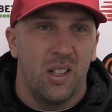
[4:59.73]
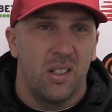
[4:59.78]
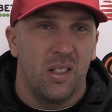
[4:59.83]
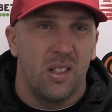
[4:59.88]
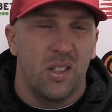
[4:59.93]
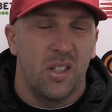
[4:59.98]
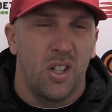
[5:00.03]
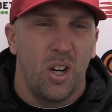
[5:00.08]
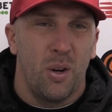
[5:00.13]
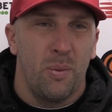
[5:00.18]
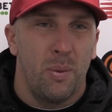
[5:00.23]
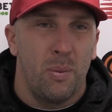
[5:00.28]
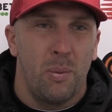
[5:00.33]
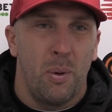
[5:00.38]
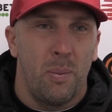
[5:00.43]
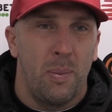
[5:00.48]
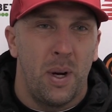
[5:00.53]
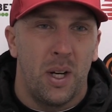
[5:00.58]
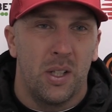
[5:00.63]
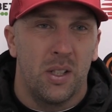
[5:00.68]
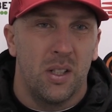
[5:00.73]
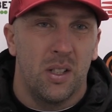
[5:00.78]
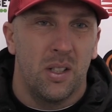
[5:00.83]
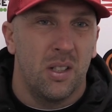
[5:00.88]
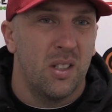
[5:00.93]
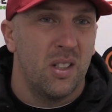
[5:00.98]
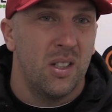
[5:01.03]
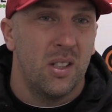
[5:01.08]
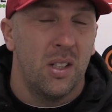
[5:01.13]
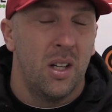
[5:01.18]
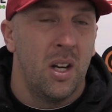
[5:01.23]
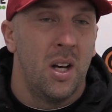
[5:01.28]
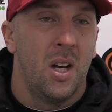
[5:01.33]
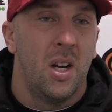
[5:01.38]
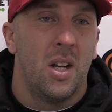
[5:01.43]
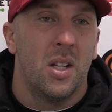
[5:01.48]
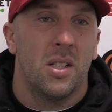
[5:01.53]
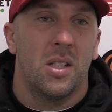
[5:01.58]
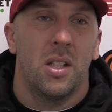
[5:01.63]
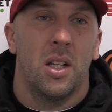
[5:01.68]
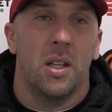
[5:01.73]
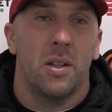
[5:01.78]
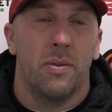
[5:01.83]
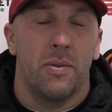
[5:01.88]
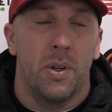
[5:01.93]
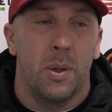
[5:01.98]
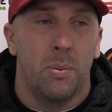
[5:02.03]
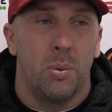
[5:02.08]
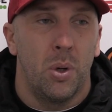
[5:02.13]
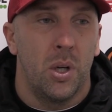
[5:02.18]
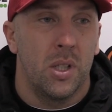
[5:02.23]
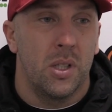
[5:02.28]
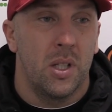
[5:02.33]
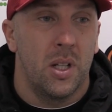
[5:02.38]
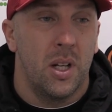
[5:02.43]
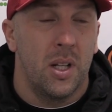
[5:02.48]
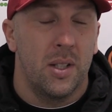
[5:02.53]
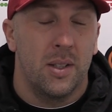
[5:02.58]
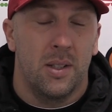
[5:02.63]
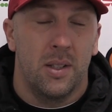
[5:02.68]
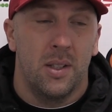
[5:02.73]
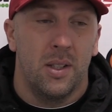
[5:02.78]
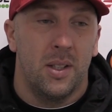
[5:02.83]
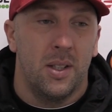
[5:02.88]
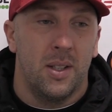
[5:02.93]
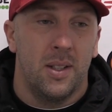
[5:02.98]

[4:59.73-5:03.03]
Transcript: and just show a bit more passion to get the 3 points on us.